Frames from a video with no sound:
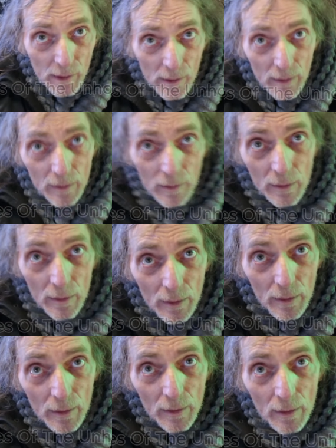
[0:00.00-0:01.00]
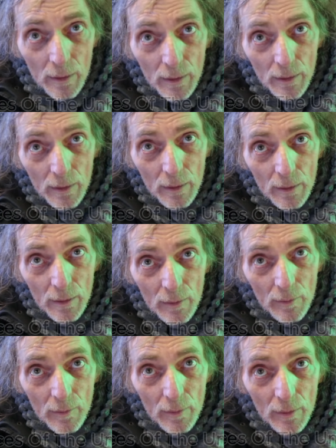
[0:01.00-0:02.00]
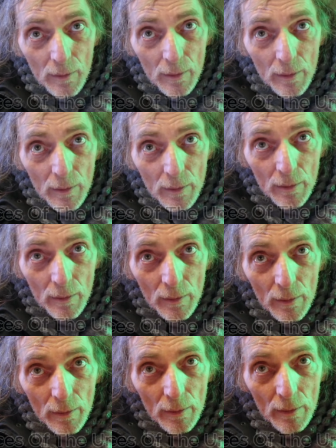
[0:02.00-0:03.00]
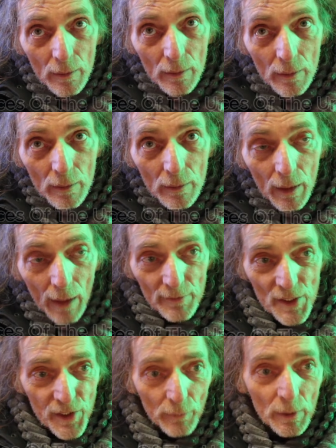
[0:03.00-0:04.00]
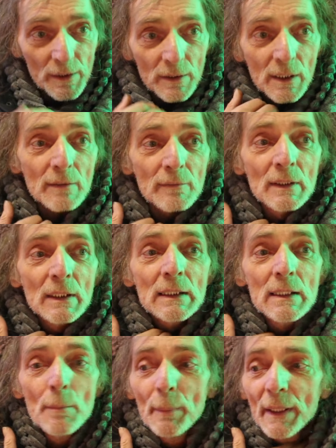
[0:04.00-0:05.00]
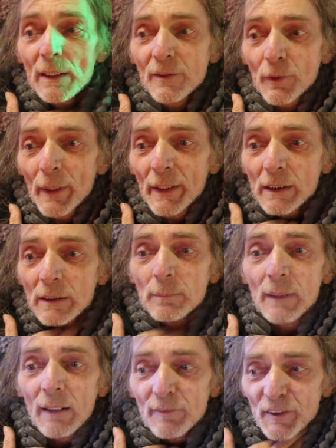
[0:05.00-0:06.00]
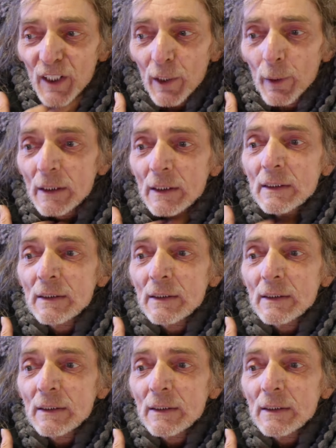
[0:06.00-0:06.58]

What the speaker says: What do you feel like would be, you know, something that... Somewhere to live. Be able to wake up, have a shower.